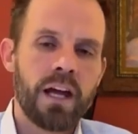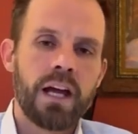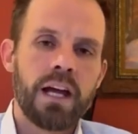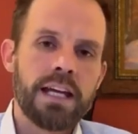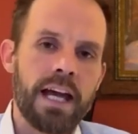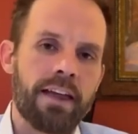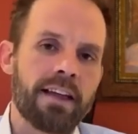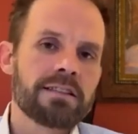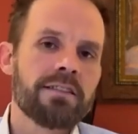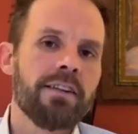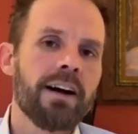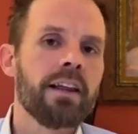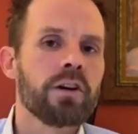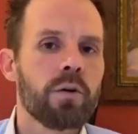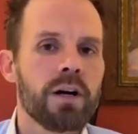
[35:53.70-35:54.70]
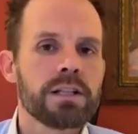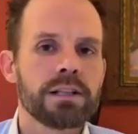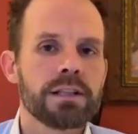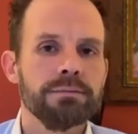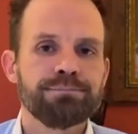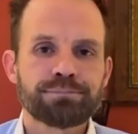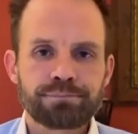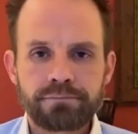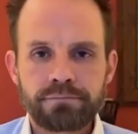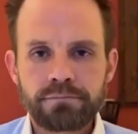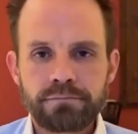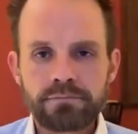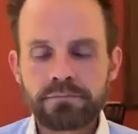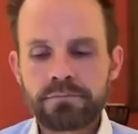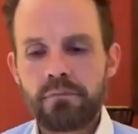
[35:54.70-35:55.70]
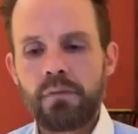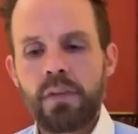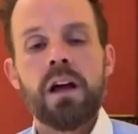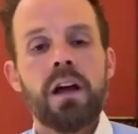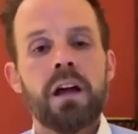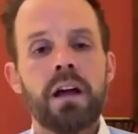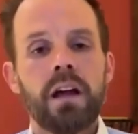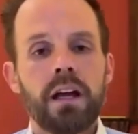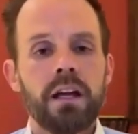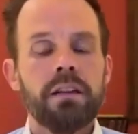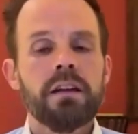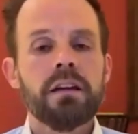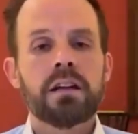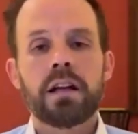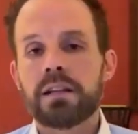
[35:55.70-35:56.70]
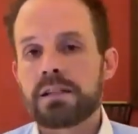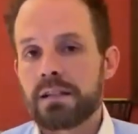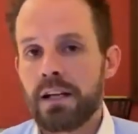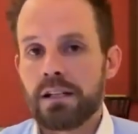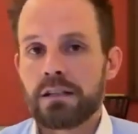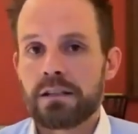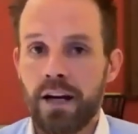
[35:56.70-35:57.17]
Yeah, that's a valid question. In the United States,